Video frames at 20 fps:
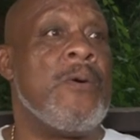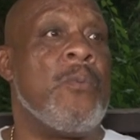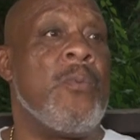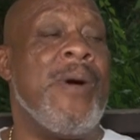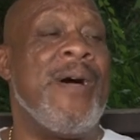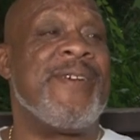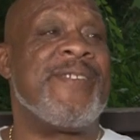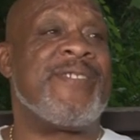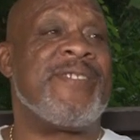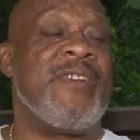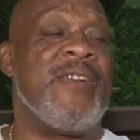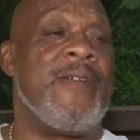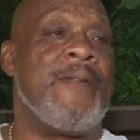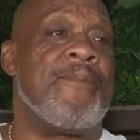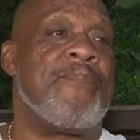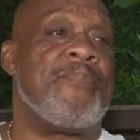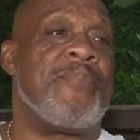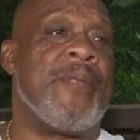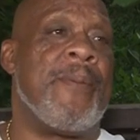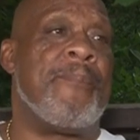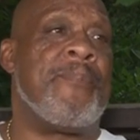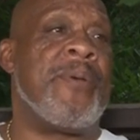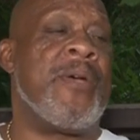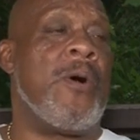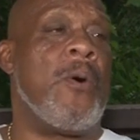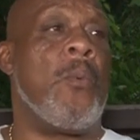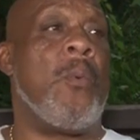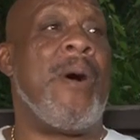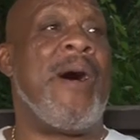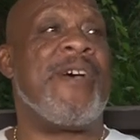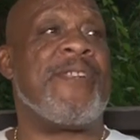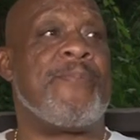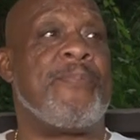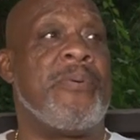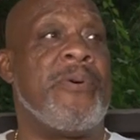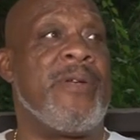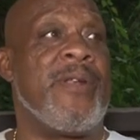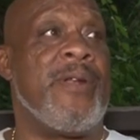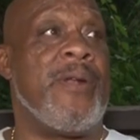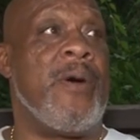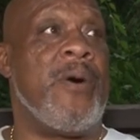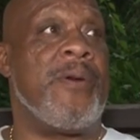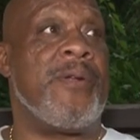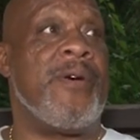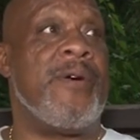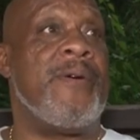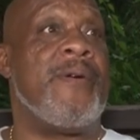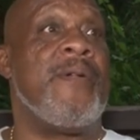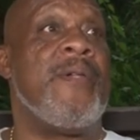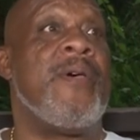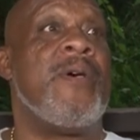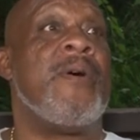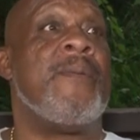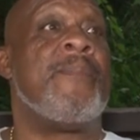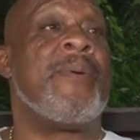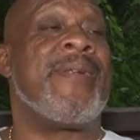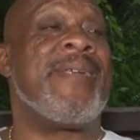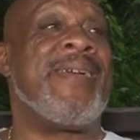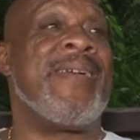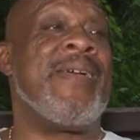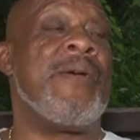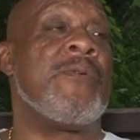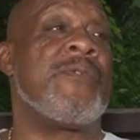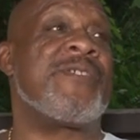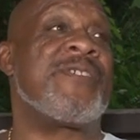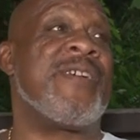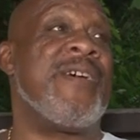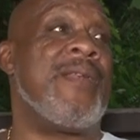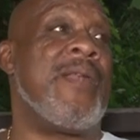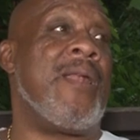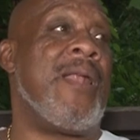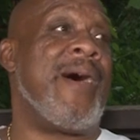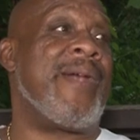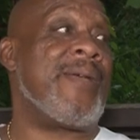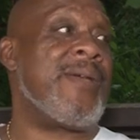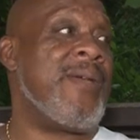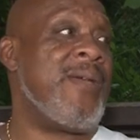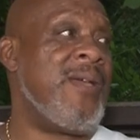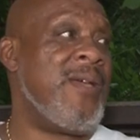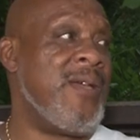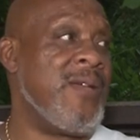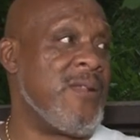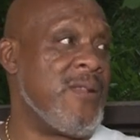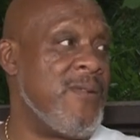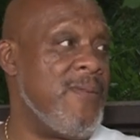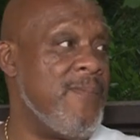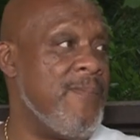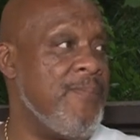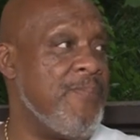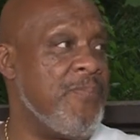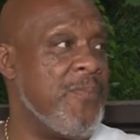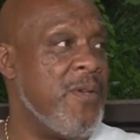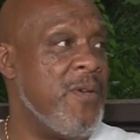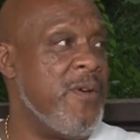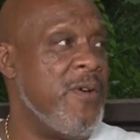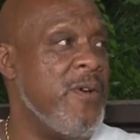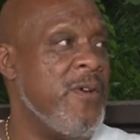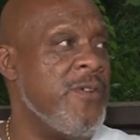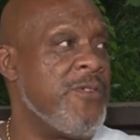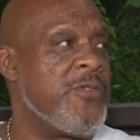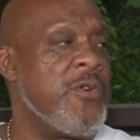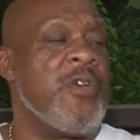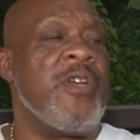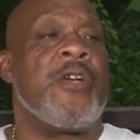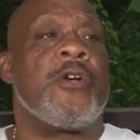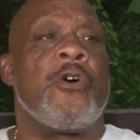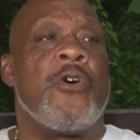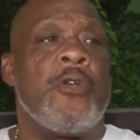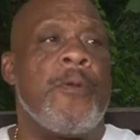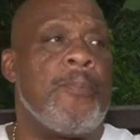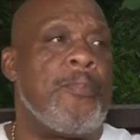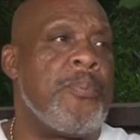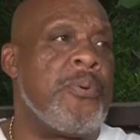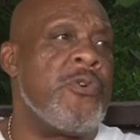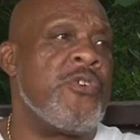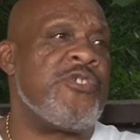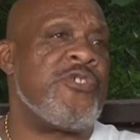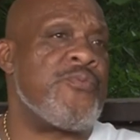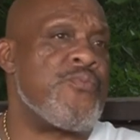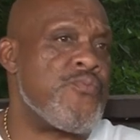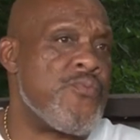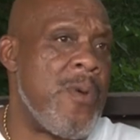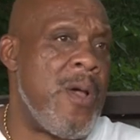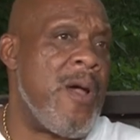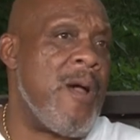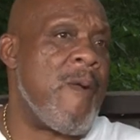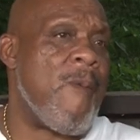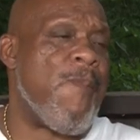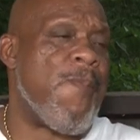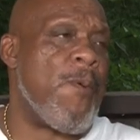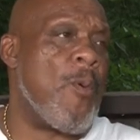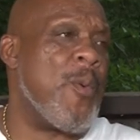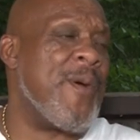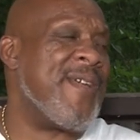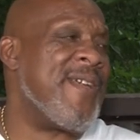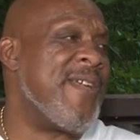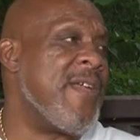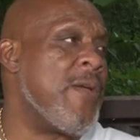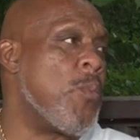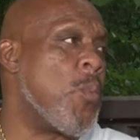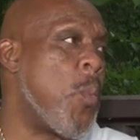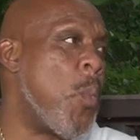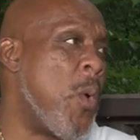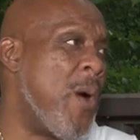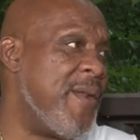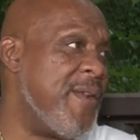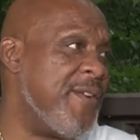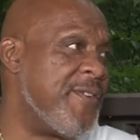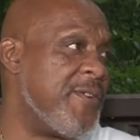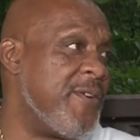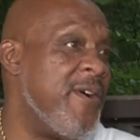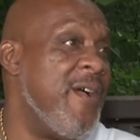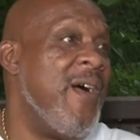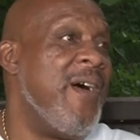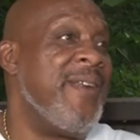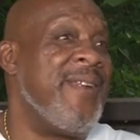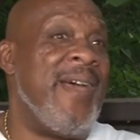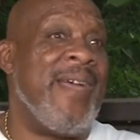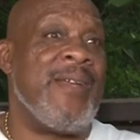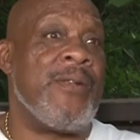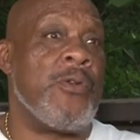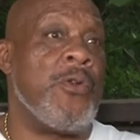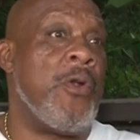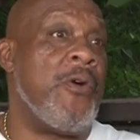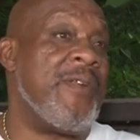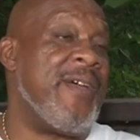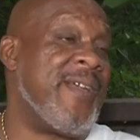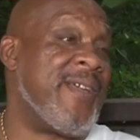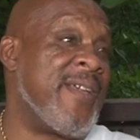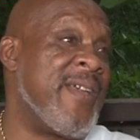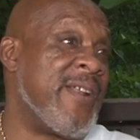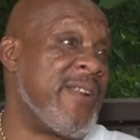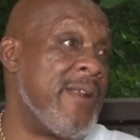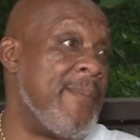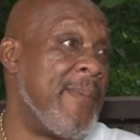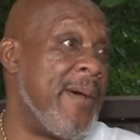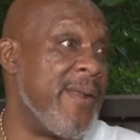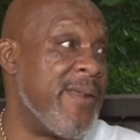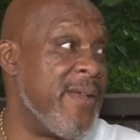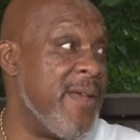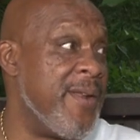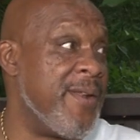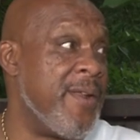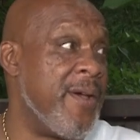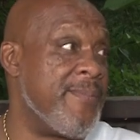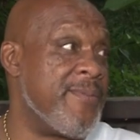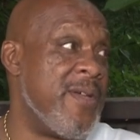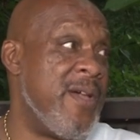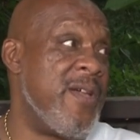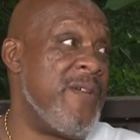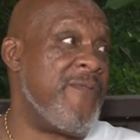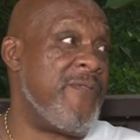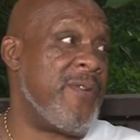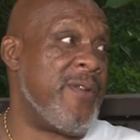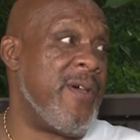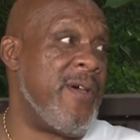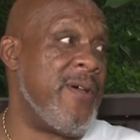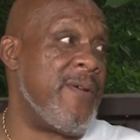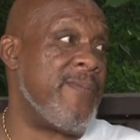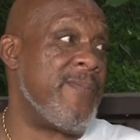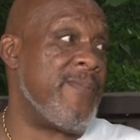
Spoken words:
Well, see, Bill Watts put it on it, but then he was getting a lot of heat. So he couldn't push Ron the way he wanted to. They kicked him out of the NWA for that.